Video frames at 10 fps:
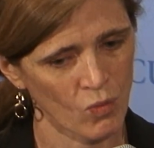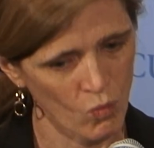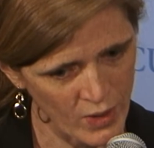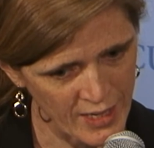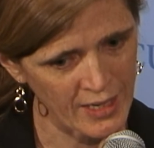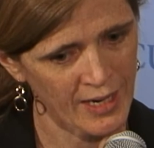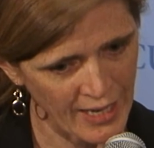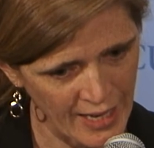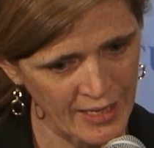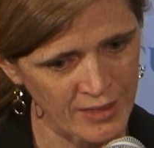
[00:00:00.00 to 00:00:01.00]
we,
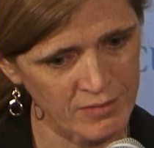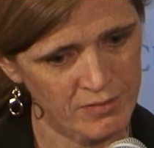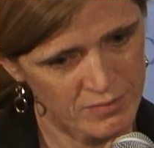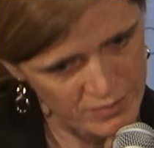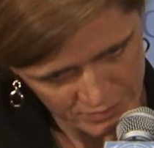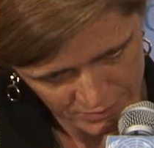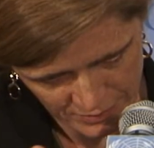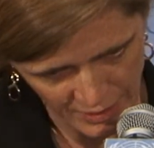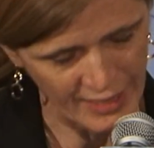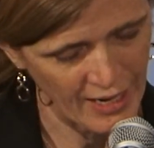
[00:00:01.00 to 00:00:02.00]
again,
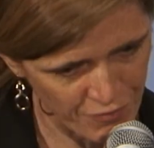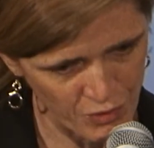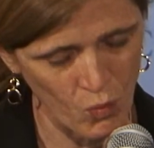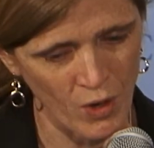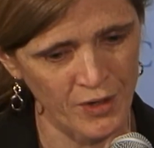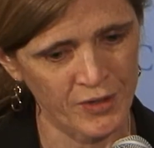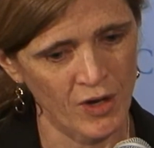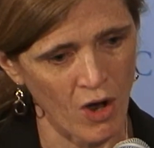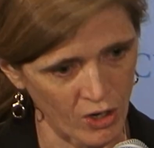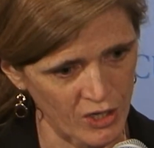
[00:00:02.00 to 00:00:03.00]
like
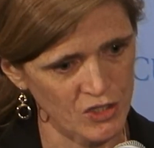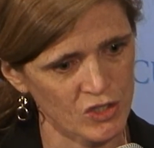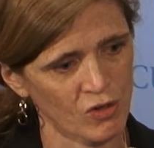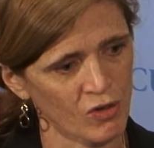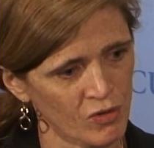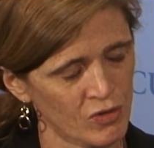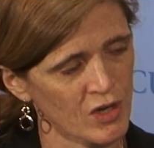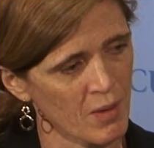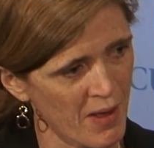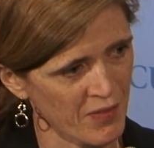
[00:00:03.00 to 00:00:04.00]
everyone, are concerned
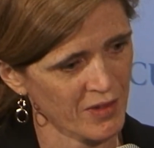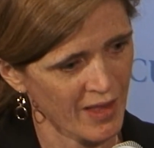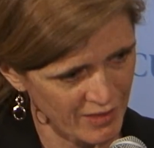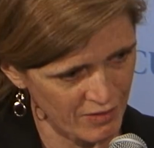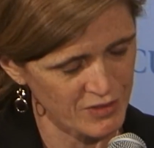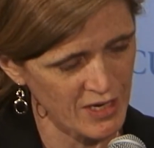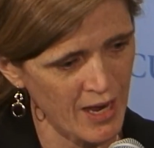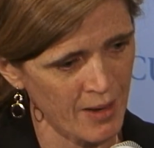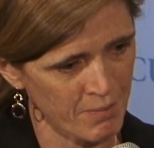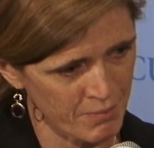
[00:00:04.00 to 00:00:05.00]
about the length of
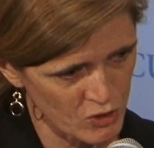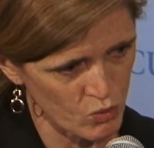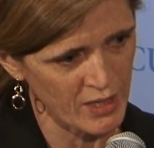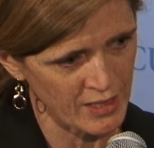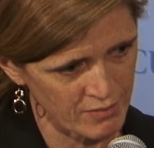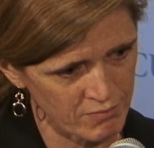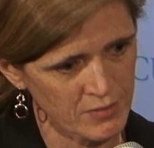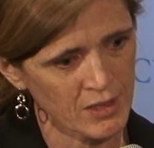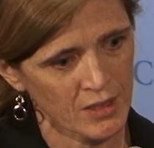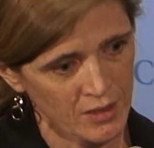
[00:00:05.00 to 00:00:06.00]
time
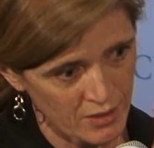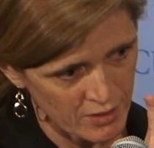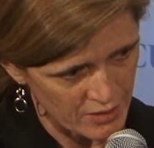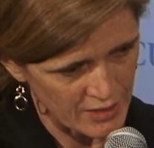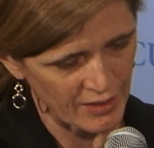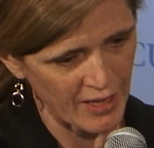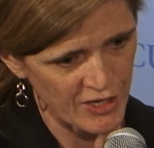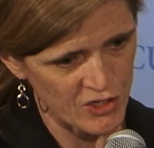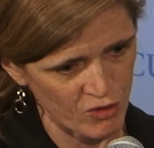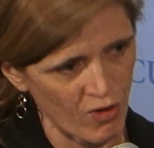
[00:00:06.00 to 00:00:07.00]
between the
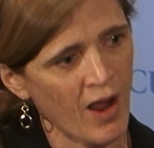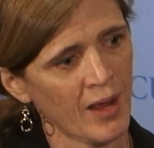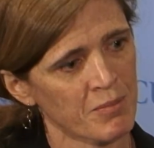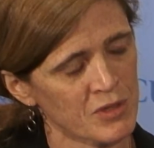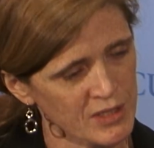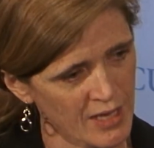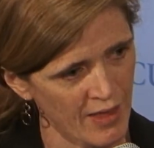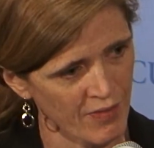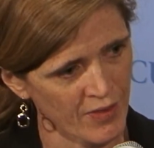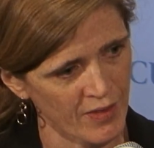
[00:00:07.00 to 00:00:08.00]
alleged crimes
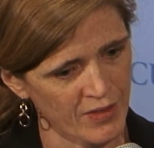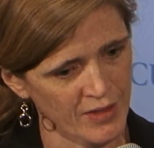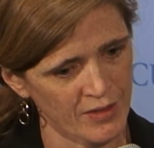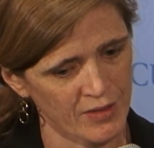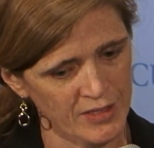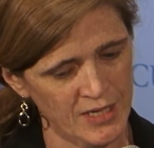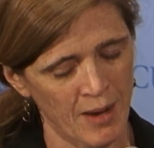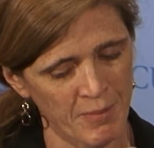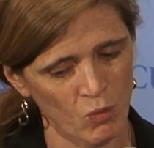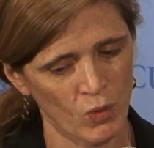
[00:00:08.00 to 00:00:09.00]
and the
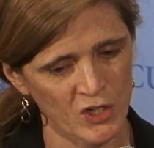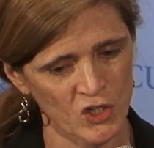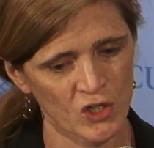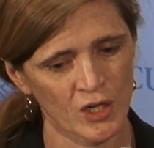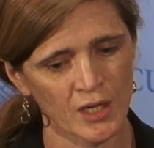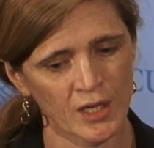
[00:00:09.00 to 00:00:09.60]
time at which